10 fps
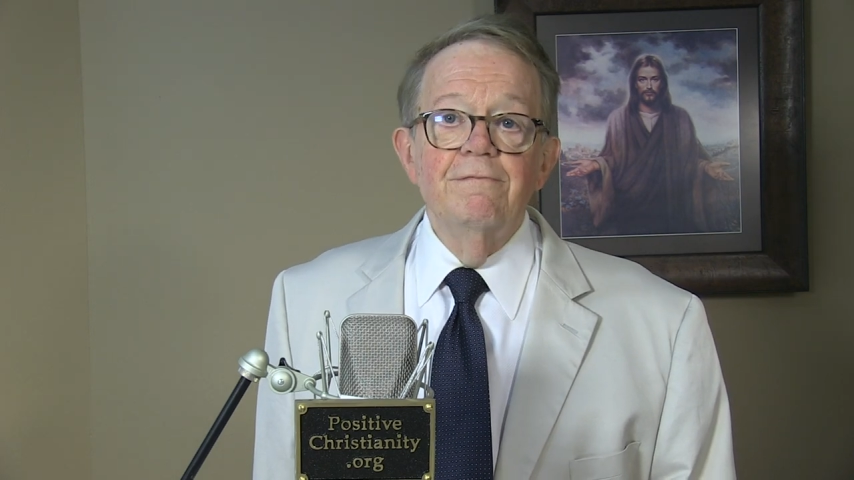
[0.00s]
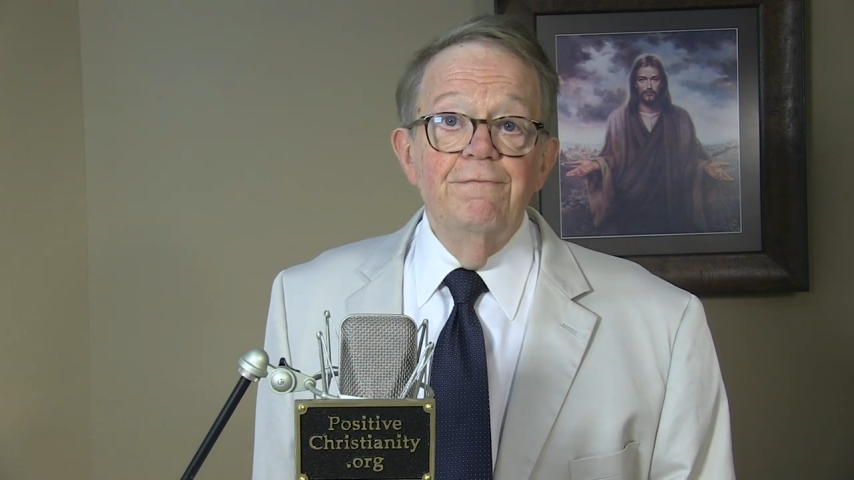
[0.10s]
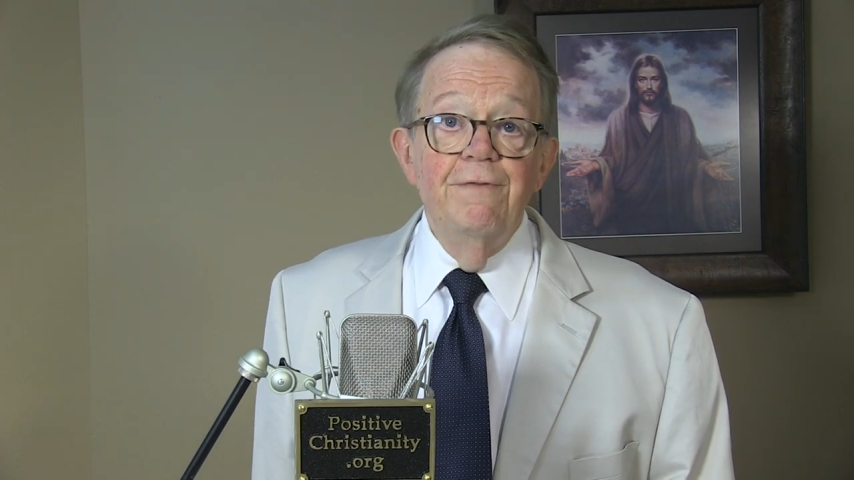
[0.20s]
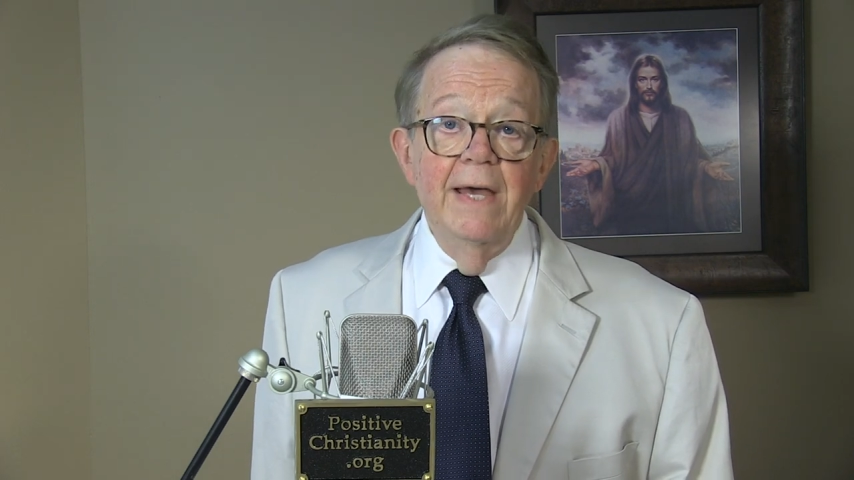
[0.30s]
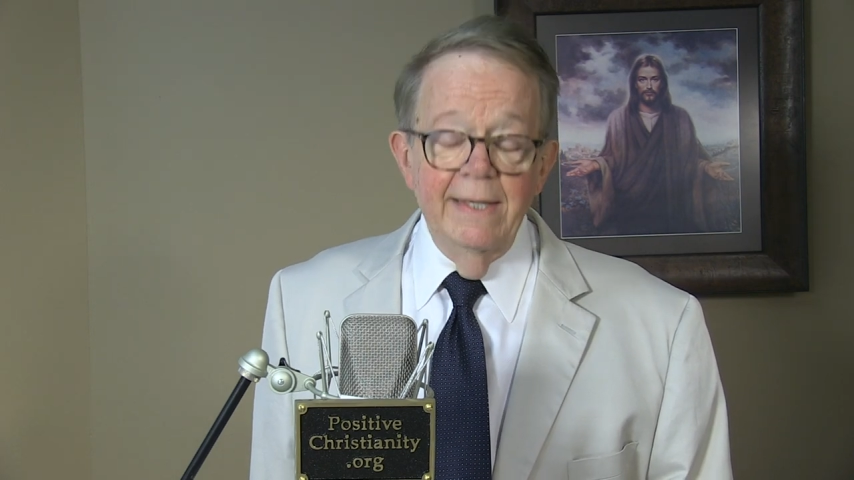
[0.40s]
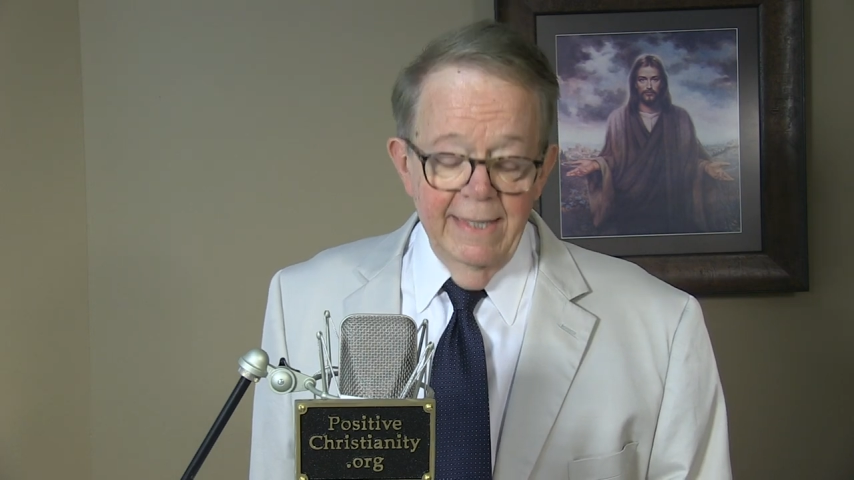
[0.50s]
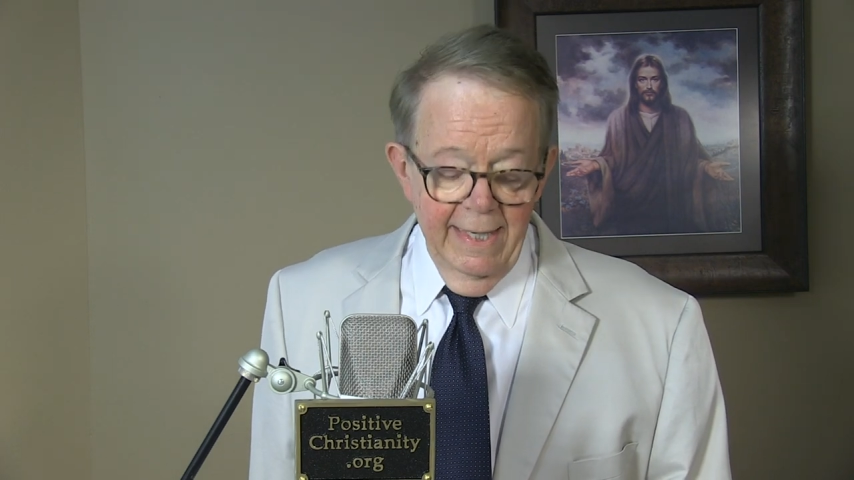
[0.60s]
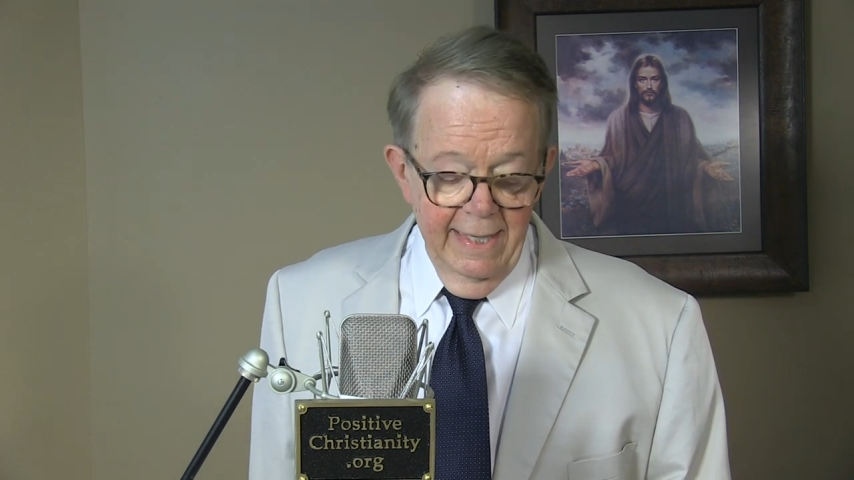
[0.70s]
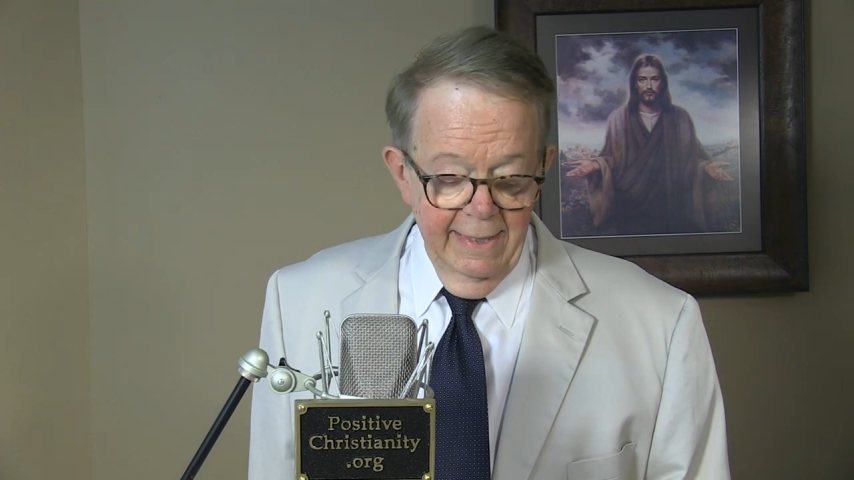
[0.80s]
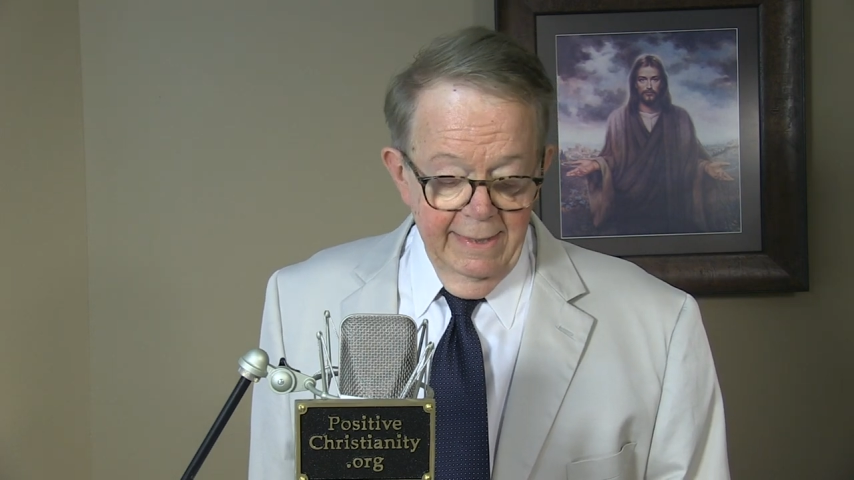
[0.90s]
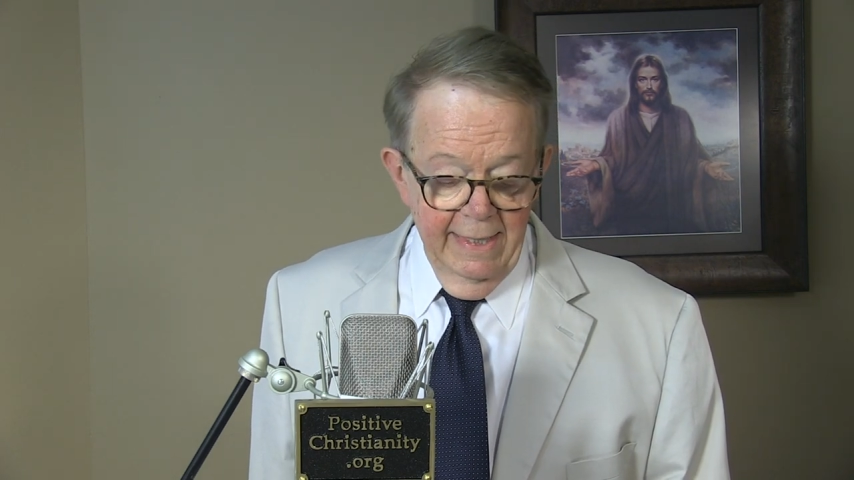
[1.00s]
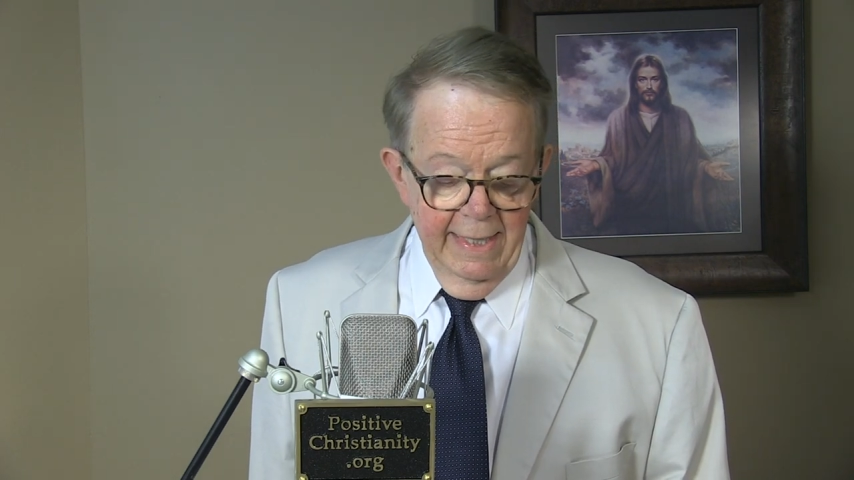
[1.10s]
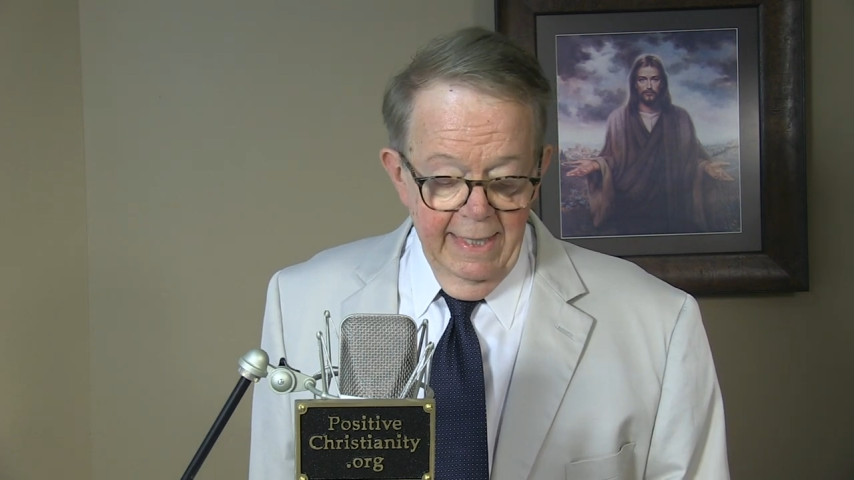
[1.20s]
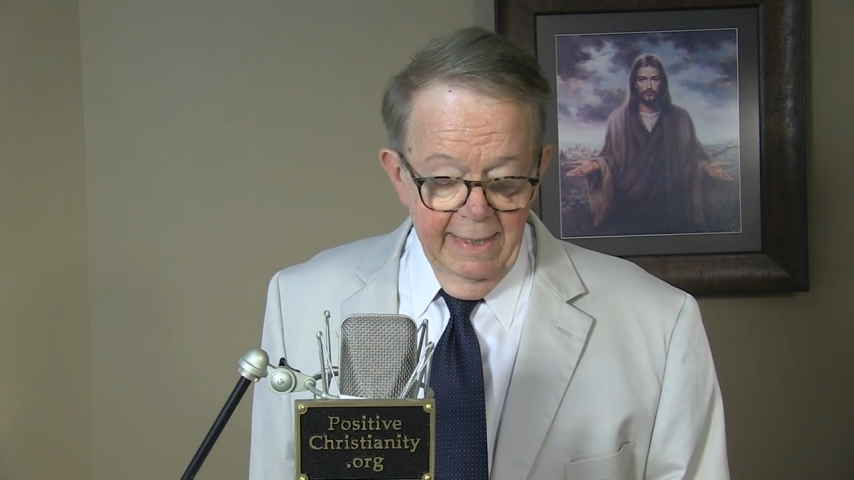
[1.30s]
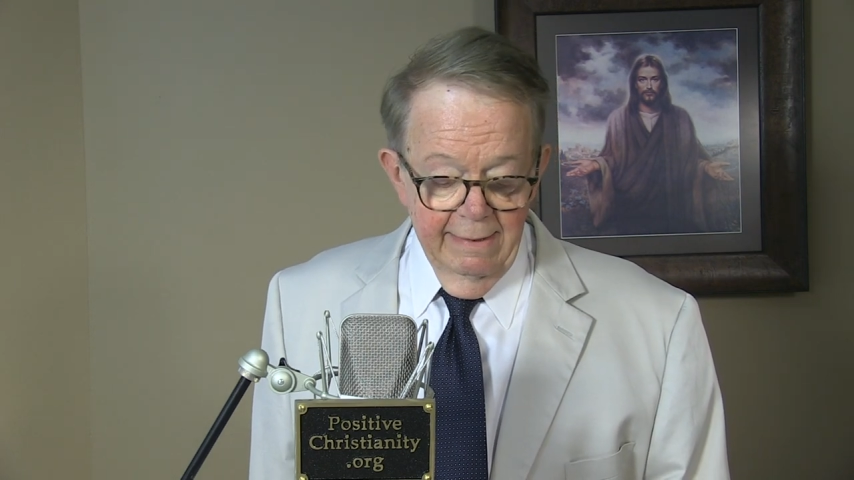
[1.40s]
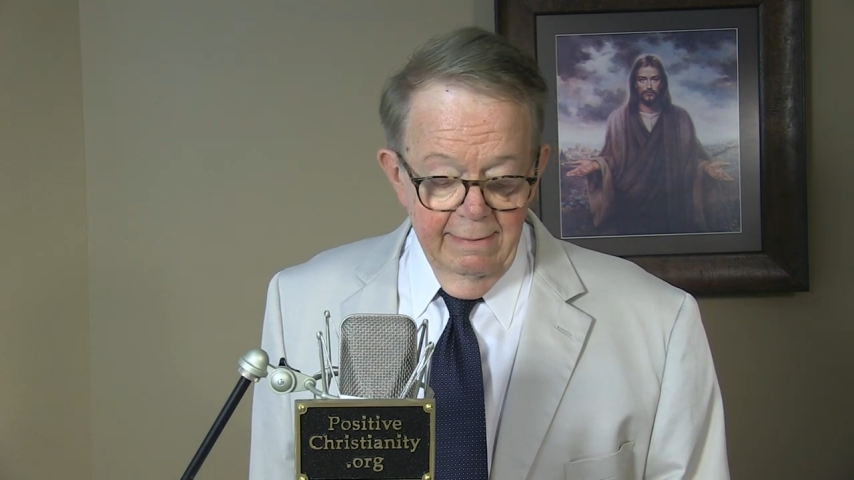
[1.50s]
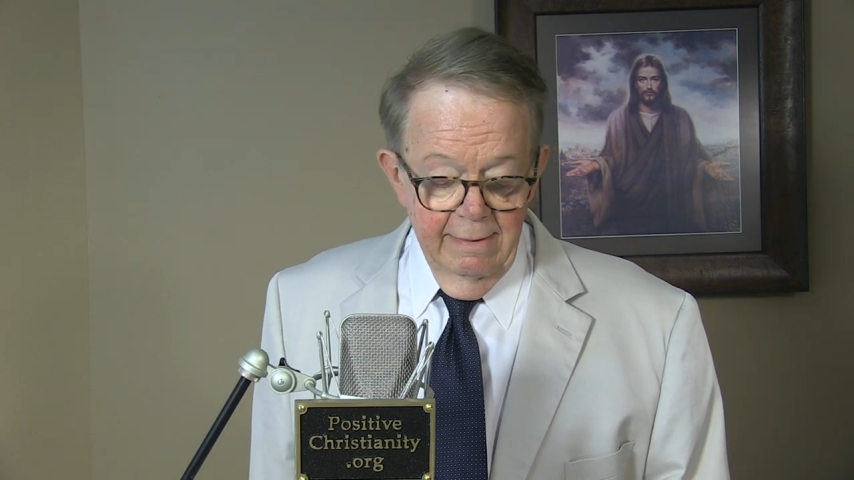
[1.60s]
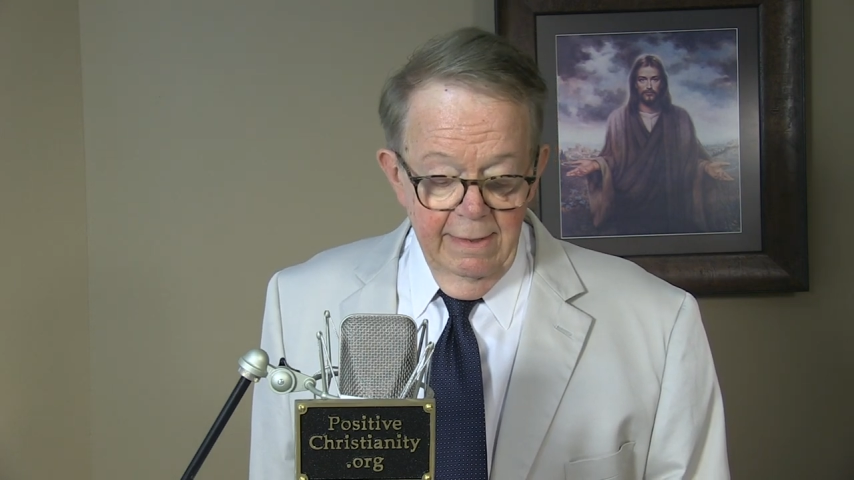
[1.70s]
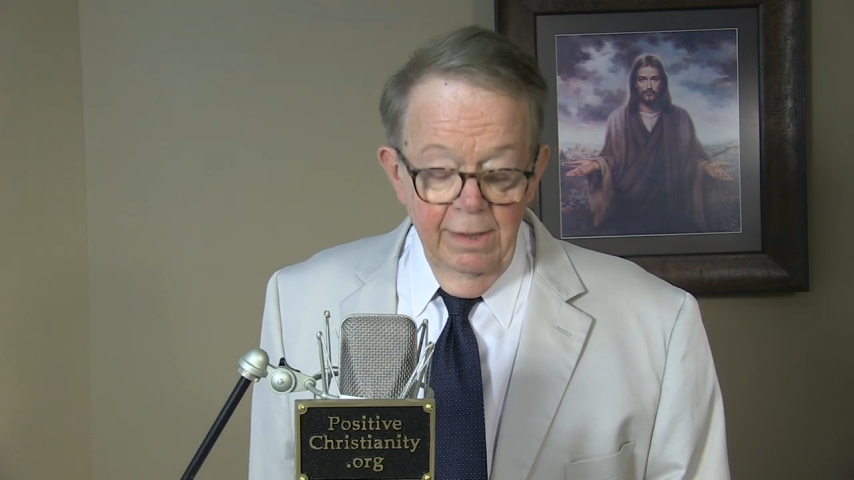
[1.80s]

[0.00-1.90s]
fit in in